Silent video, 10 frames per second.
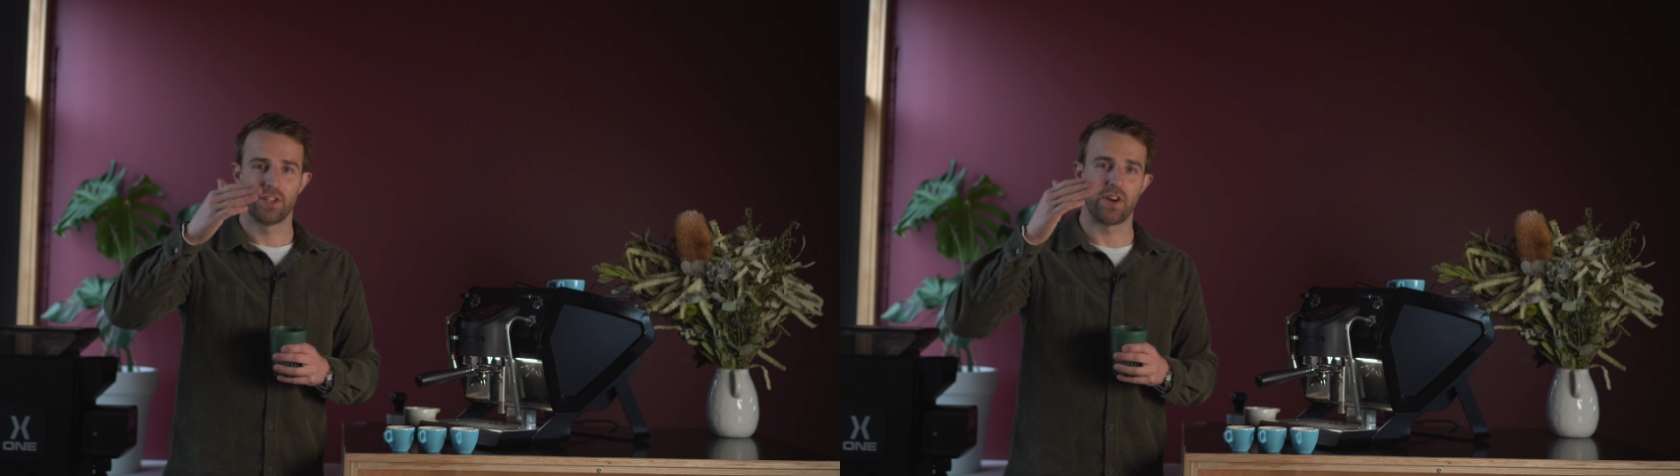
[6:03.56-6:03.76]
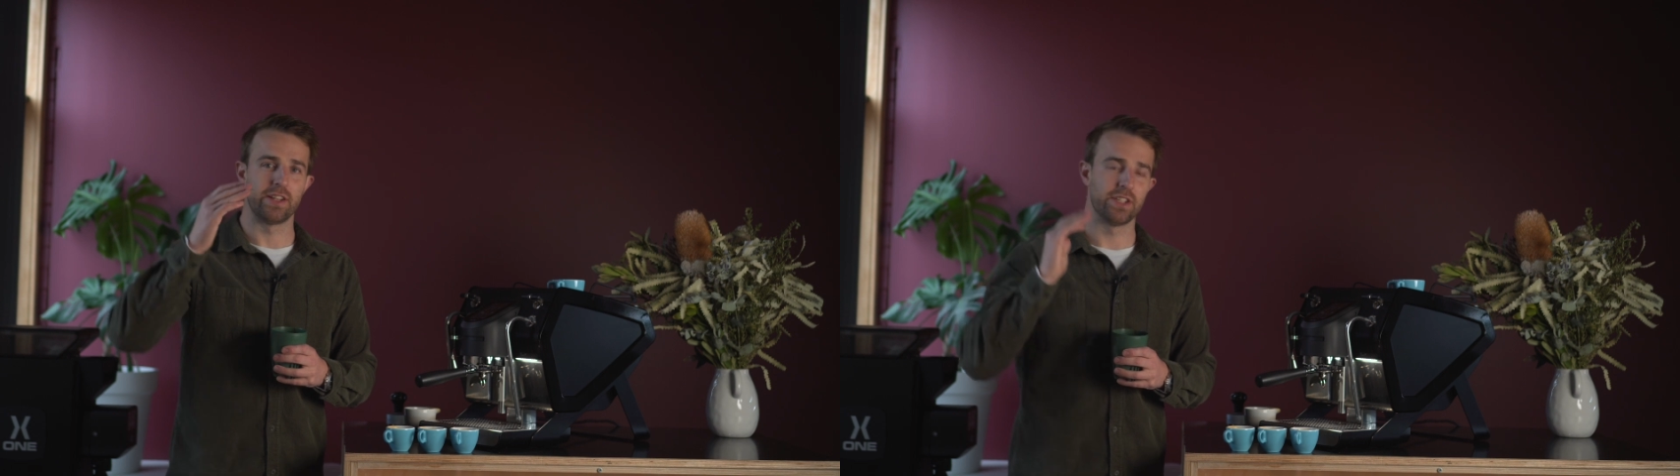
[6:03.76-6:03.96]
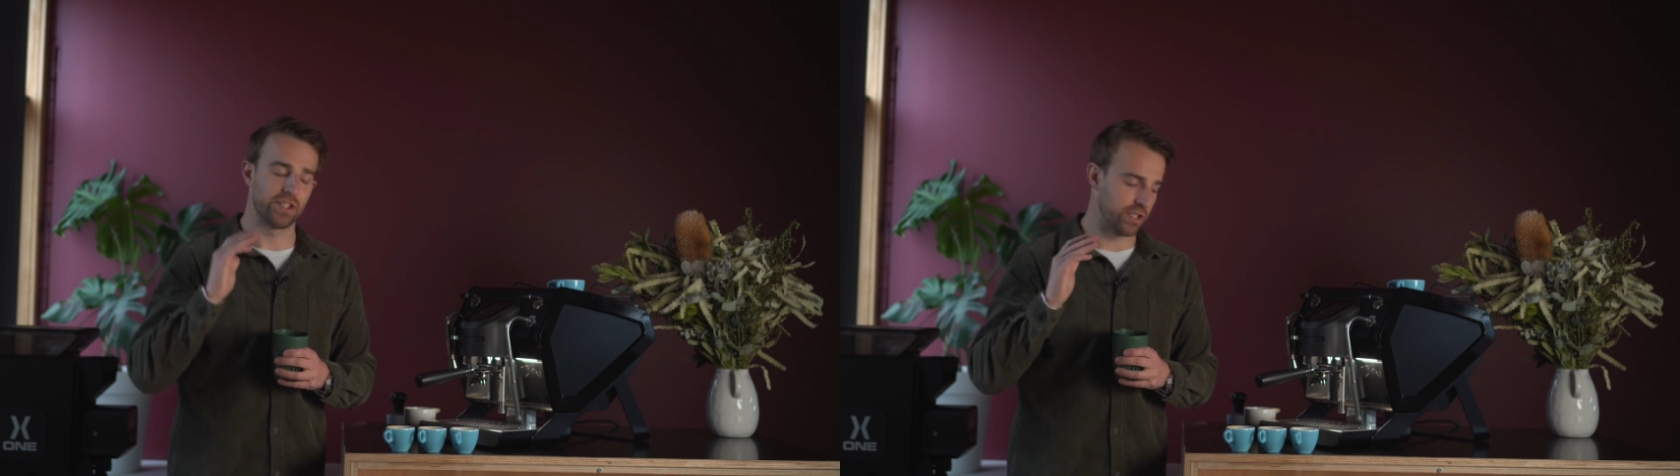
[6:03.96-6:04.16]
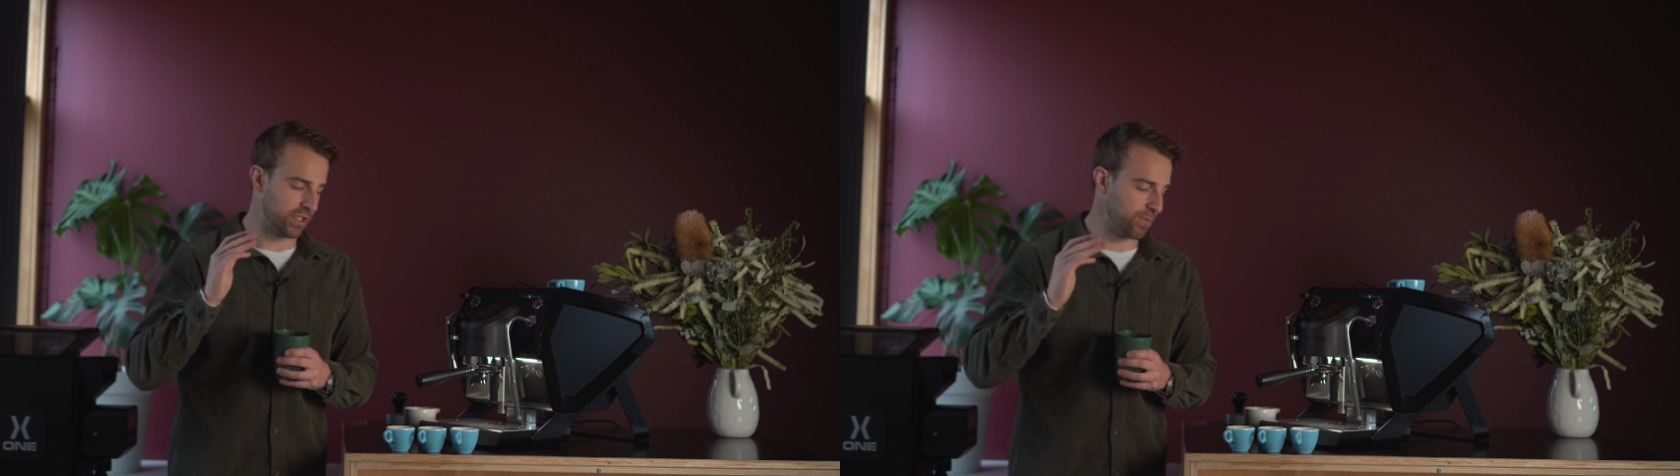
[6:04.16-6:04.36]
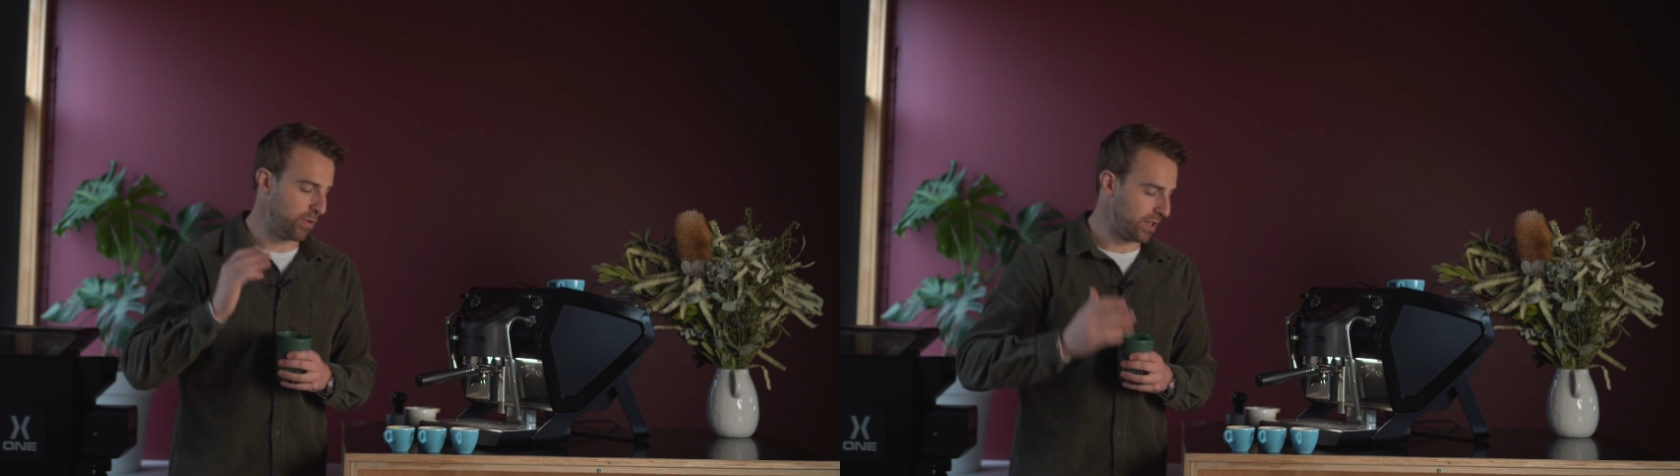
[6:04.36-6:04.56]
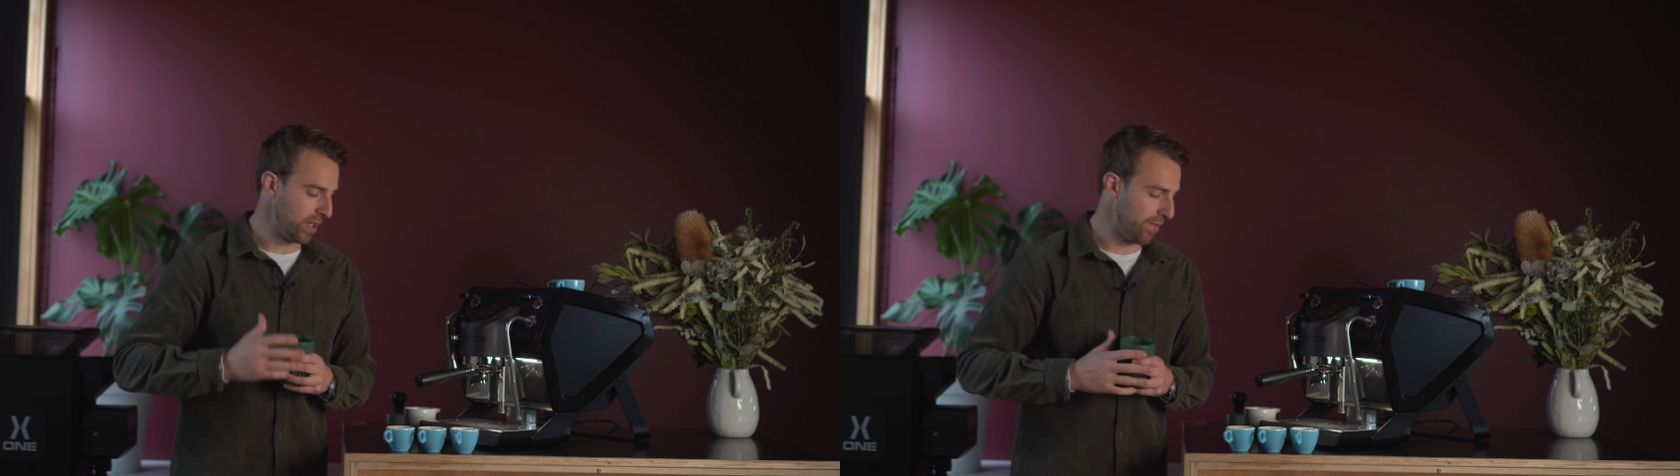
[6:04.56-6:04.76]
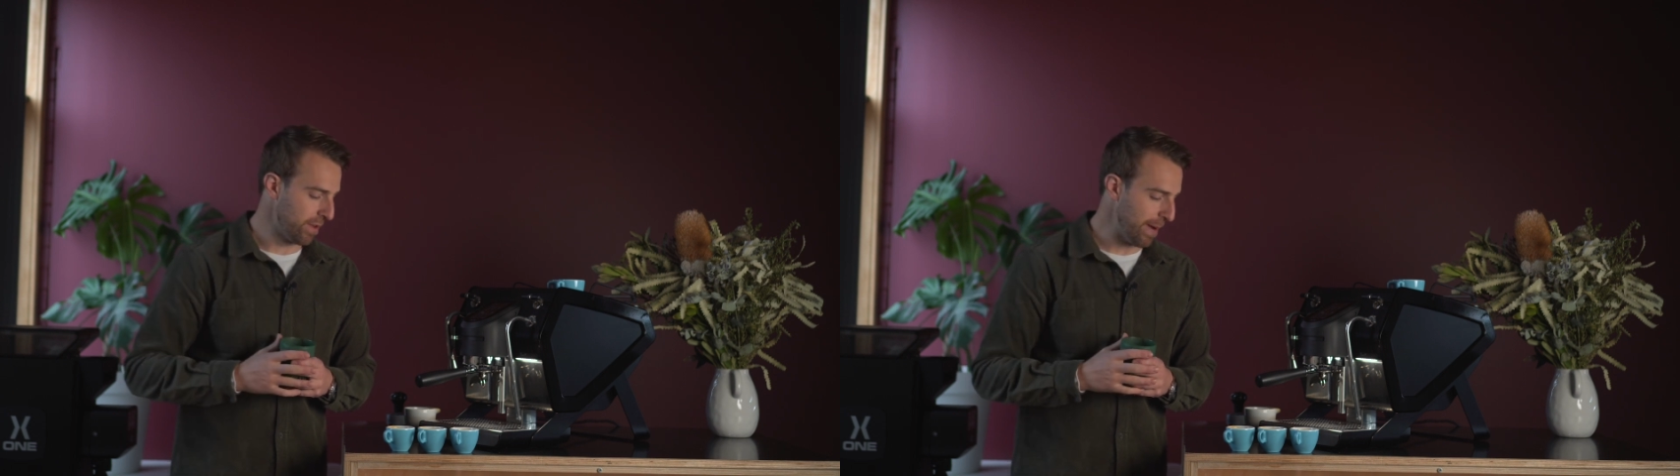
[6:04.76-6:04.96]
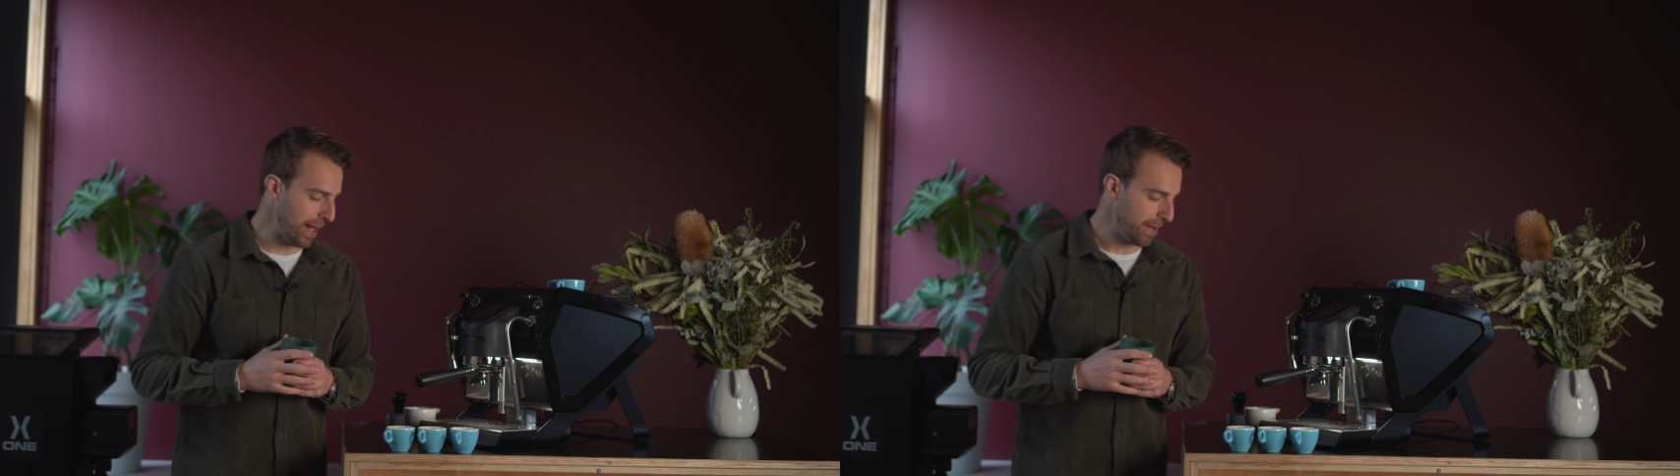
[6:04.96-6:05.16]
transition smoothly over
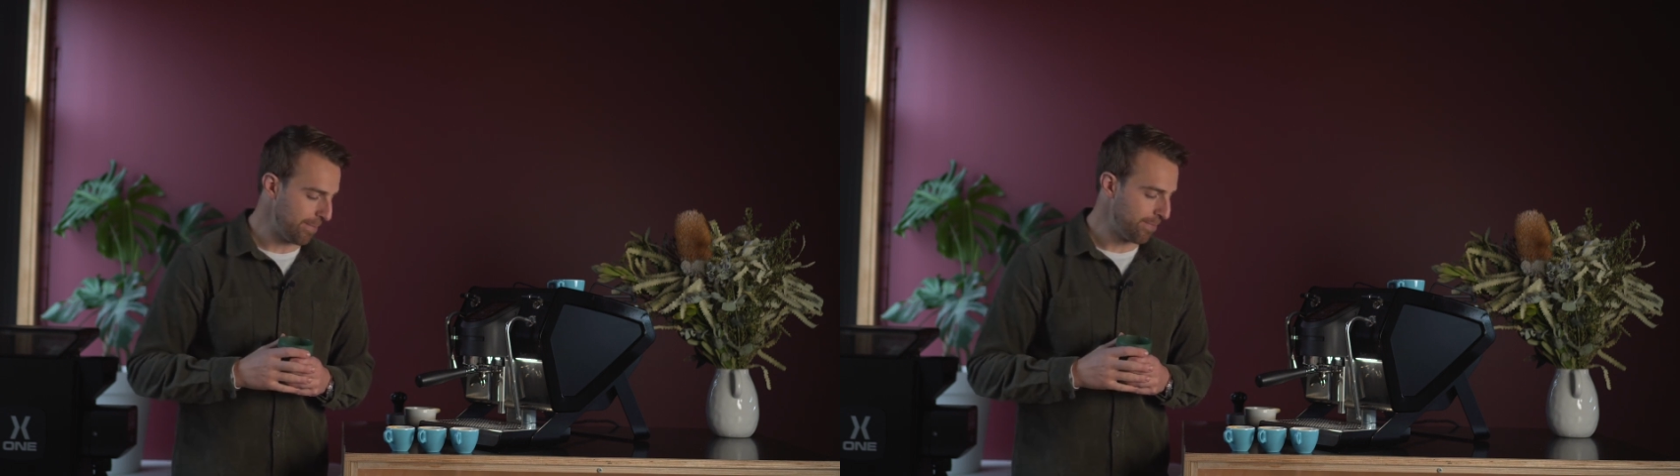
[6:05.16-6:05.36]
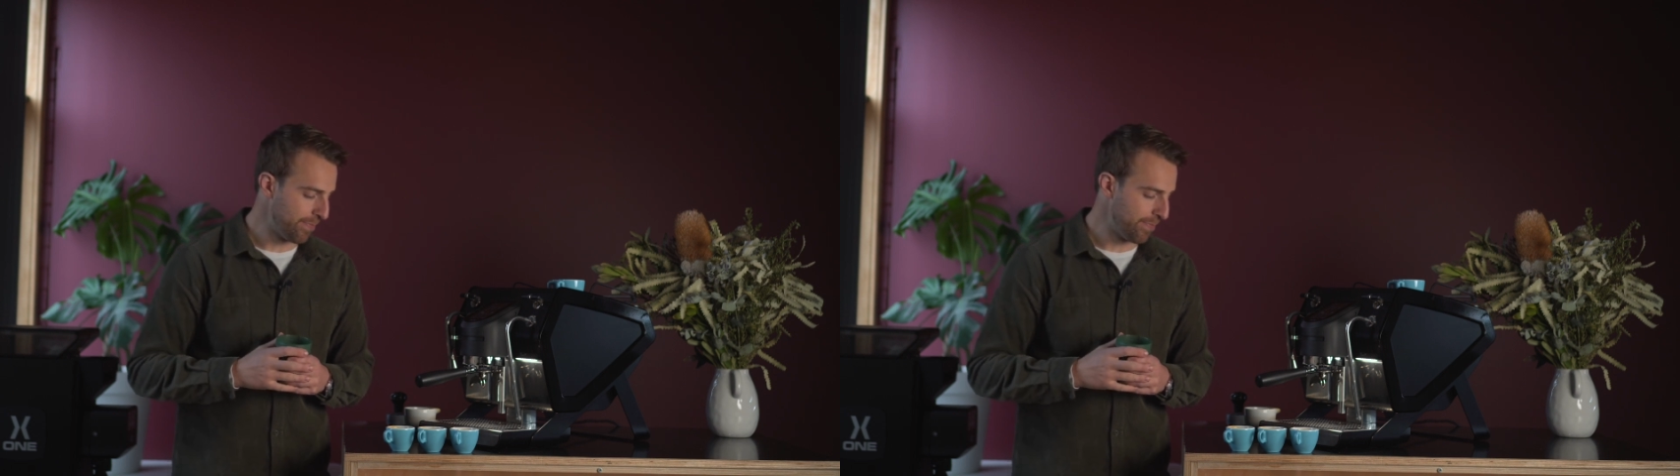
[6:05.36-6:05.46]
the palate.